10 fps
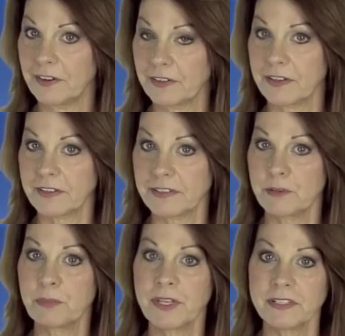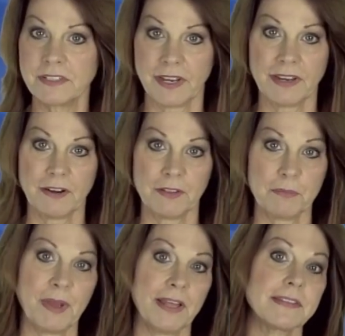of your little siblings, take care of the
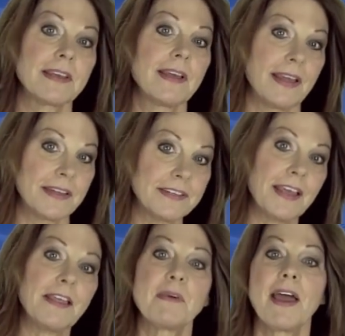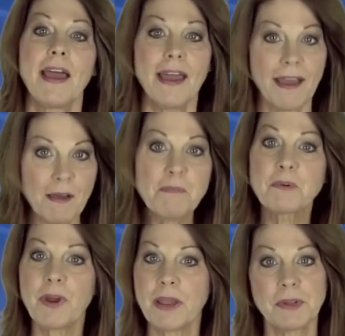pets, and tell them, help
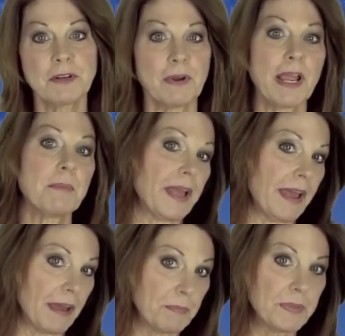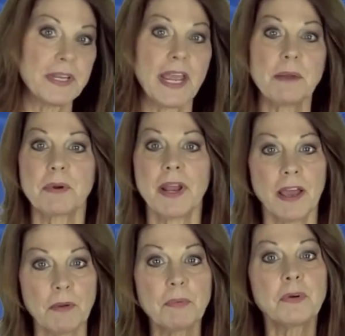grandma and grandpa, help the neighbor,
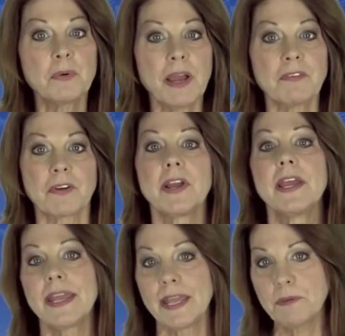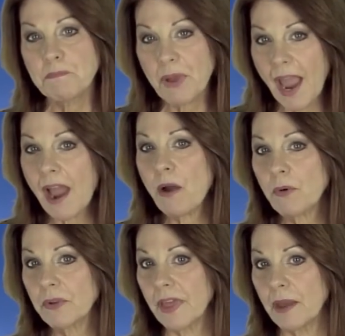help whoever.
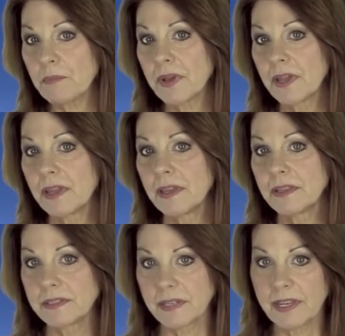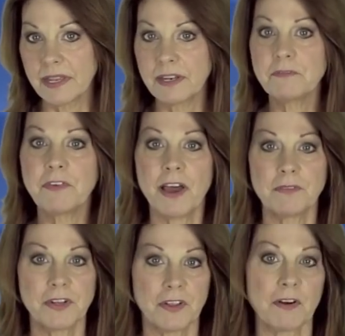Empower them to get
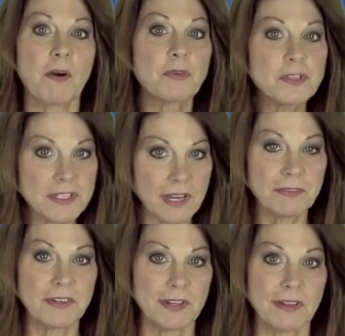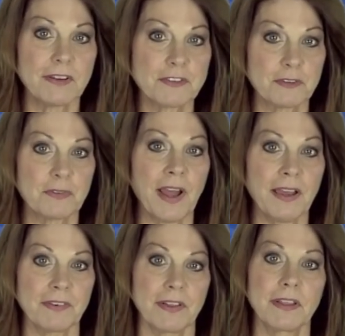involved in their own safety and their
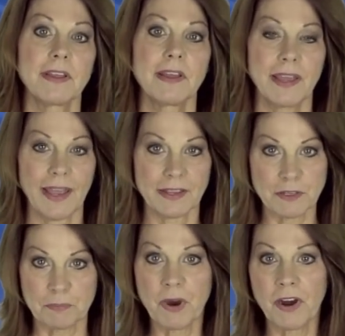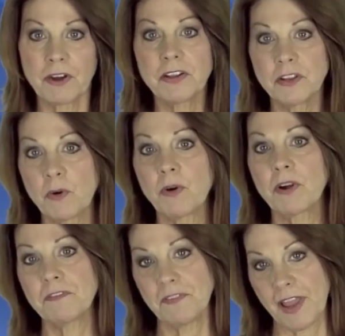survival as a part of
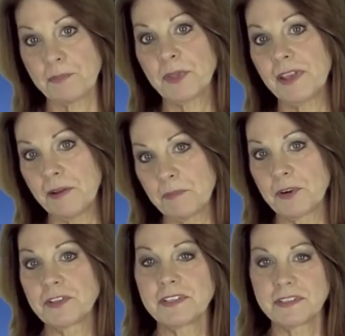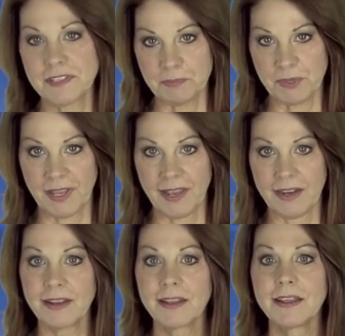your family emergency
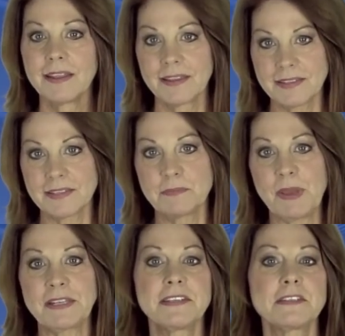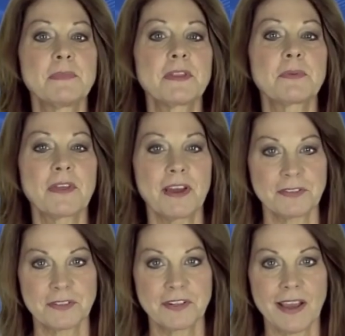plan. This is Betsy Smith with
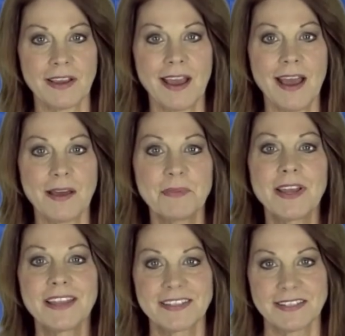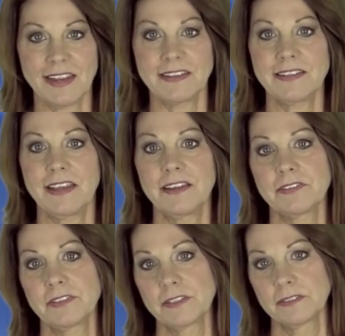Officer.com. Stay
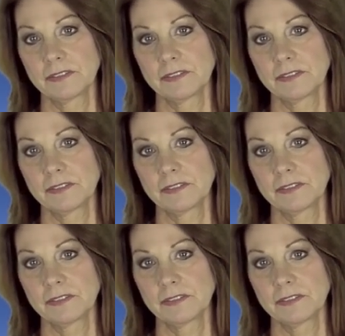safe.